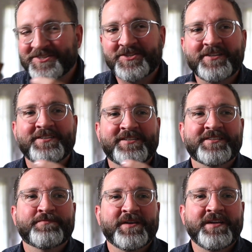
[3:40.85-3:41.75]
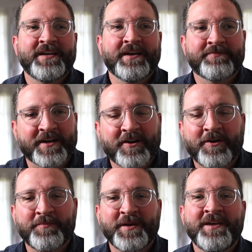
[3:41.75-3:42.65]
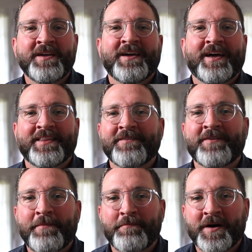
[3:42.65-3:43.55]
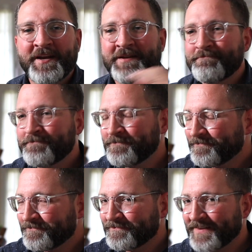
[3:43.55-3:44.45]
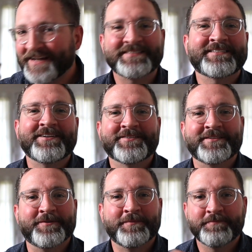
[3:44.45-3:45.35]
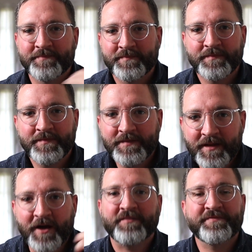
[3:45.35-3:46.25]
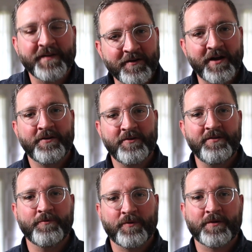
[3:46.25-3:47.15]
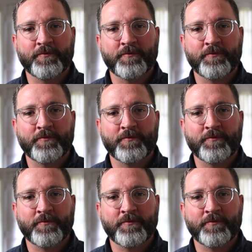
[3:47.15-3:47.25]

shouldn't just be, if they call me and they've got money, I'll sell to them. No, figure out who you want to